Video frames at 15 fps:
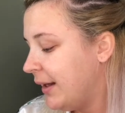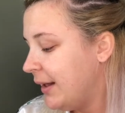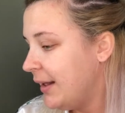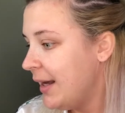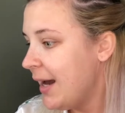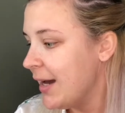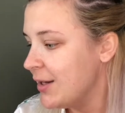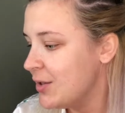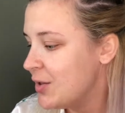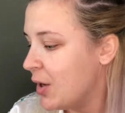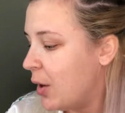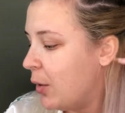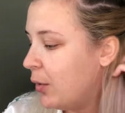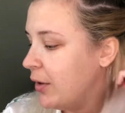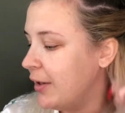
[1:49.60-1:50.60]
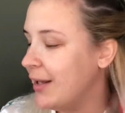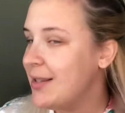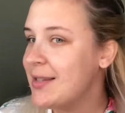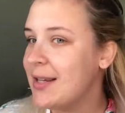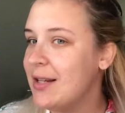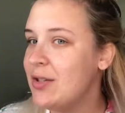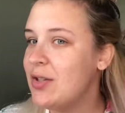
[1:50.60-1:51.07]
yeah, so
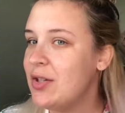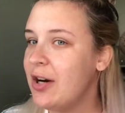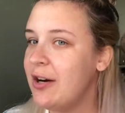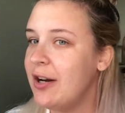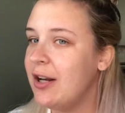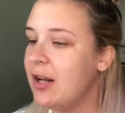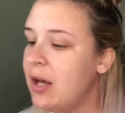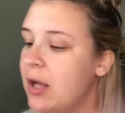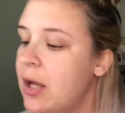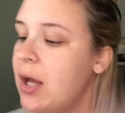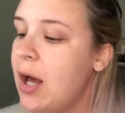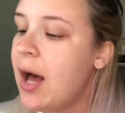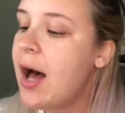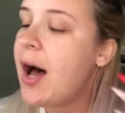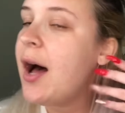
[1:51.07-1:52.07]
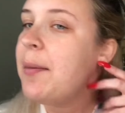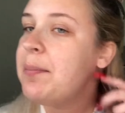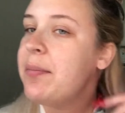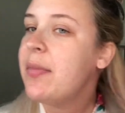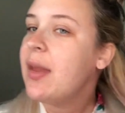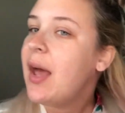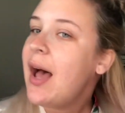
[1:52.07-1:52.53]
let's get started.
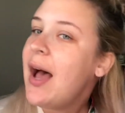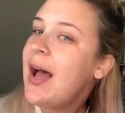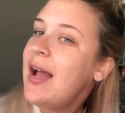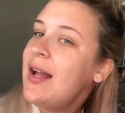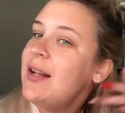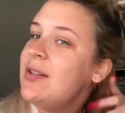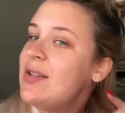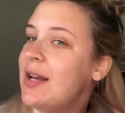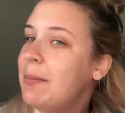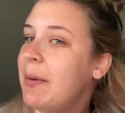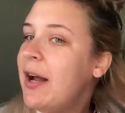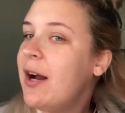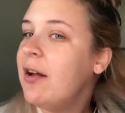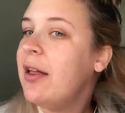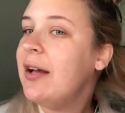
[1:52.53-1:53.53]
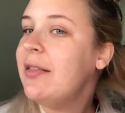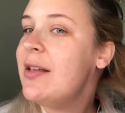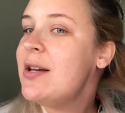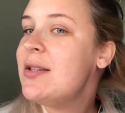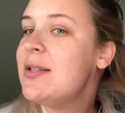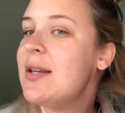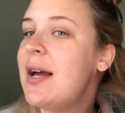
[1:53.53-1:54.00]
I take my hair like
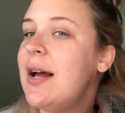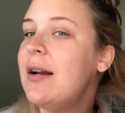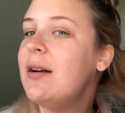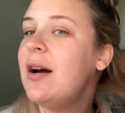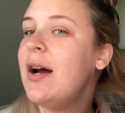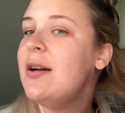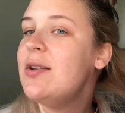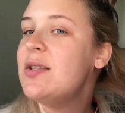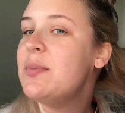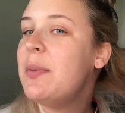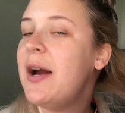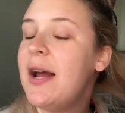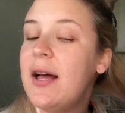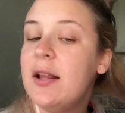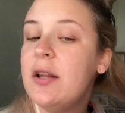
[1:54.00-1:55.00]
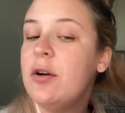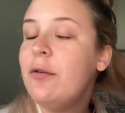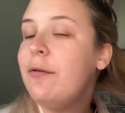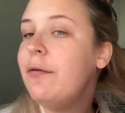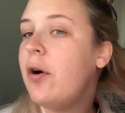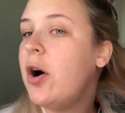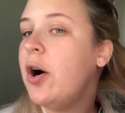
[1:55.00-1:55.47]
this and kind of spray it a little
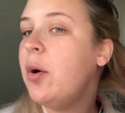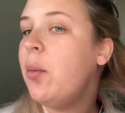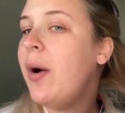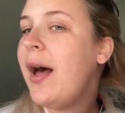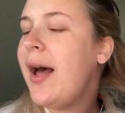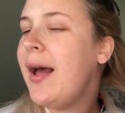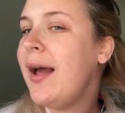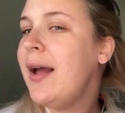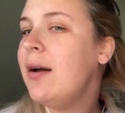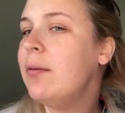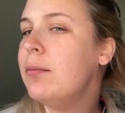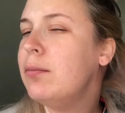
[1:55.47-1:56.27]
far away,